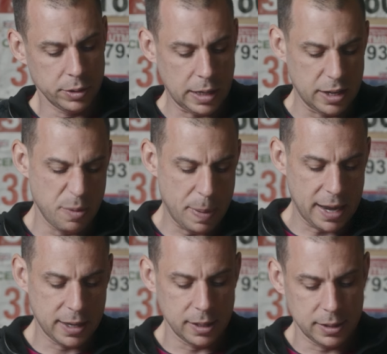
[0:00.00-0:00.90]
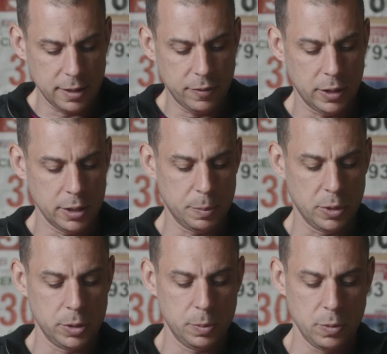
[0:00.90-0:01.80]
and you pack it as evenly as
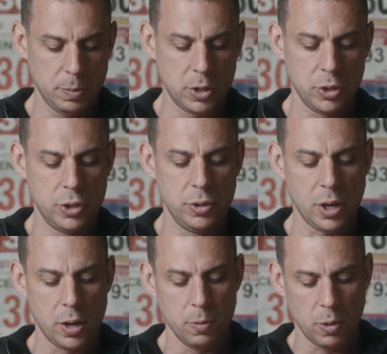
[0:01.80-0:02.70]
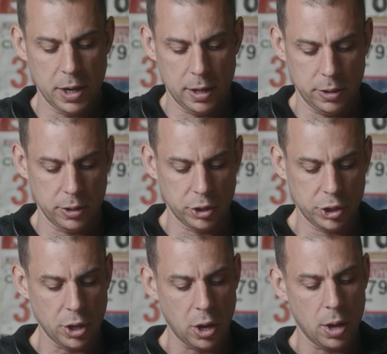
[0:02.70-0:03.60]
possible because you don't want anything
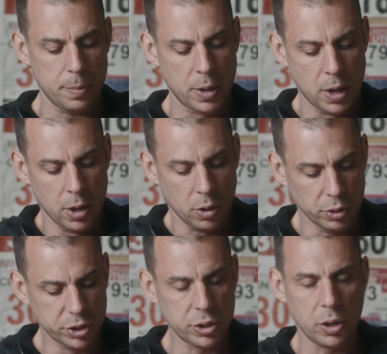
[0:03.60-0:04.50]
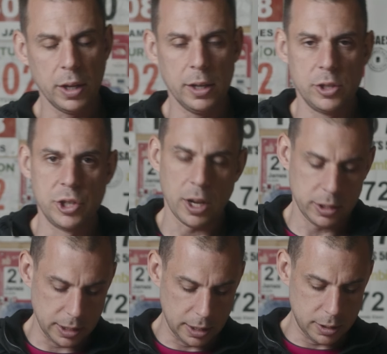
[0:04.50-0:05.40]
sharp or solid
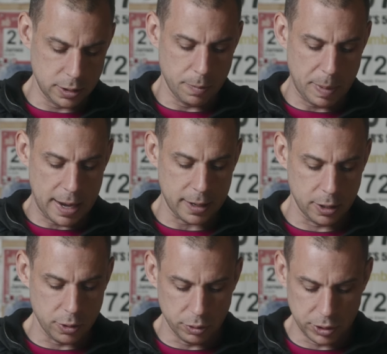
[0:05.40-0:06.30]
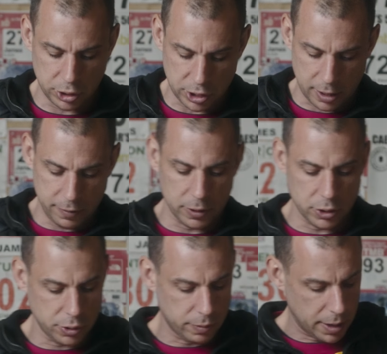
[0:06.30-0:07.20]
jutting into your back and causing chafing
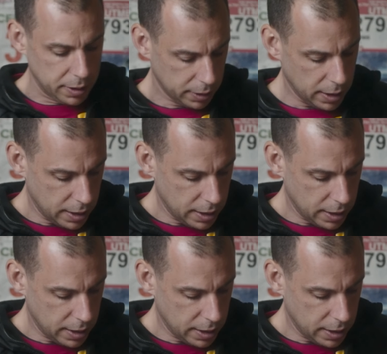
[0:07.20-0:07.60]
as you're running.